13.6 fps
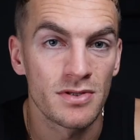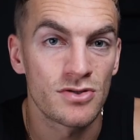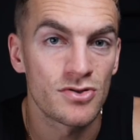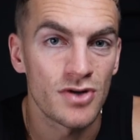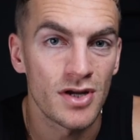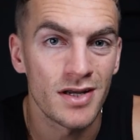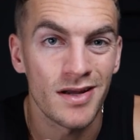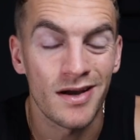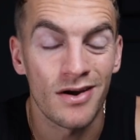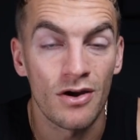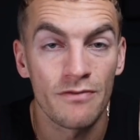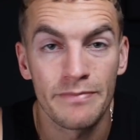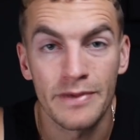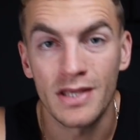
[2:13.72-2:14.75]
train at
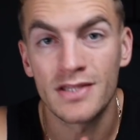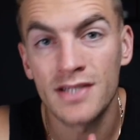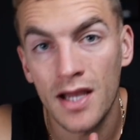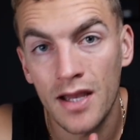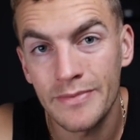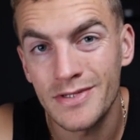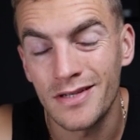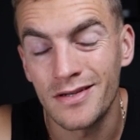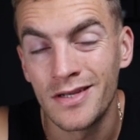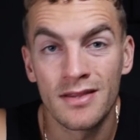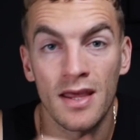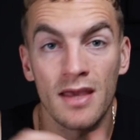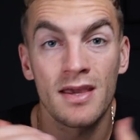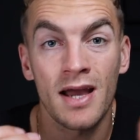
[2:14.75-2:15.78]
off-peak times, then
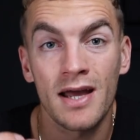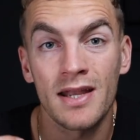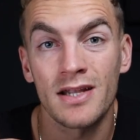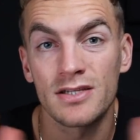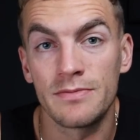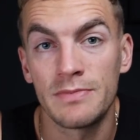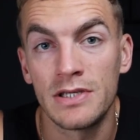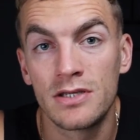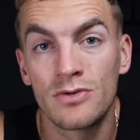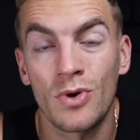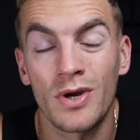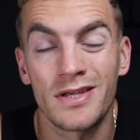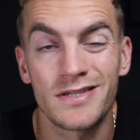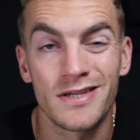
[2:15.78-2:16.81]
they can actually be
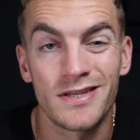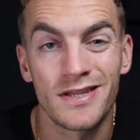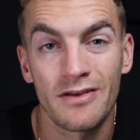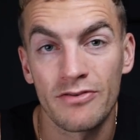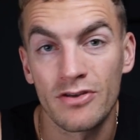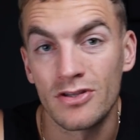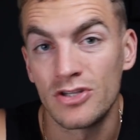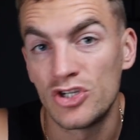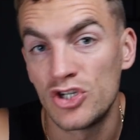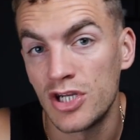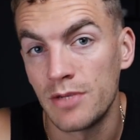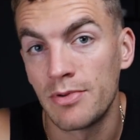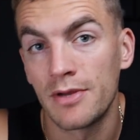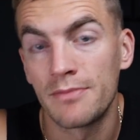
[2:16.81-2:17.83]
quite significantly
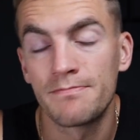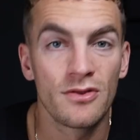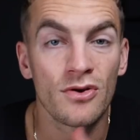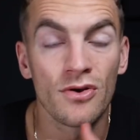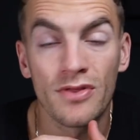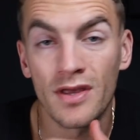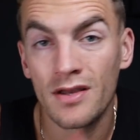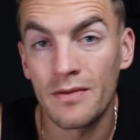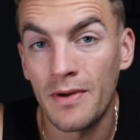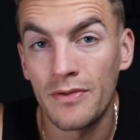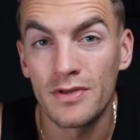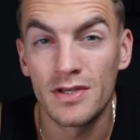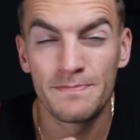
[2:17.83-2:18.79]
cheaper. The good thing about these